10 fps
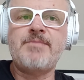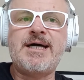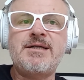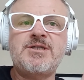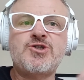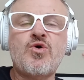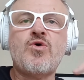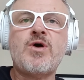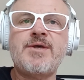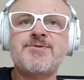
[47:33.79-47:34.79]
and
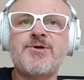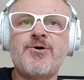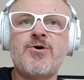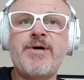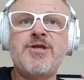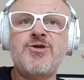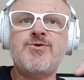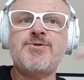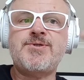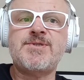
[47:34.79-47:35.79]
talk as though and
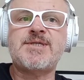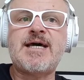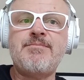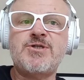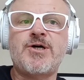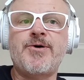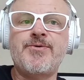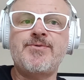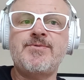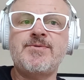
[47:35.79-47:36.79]
use the same
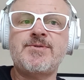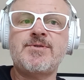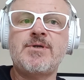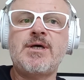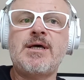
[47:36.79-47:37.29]
tones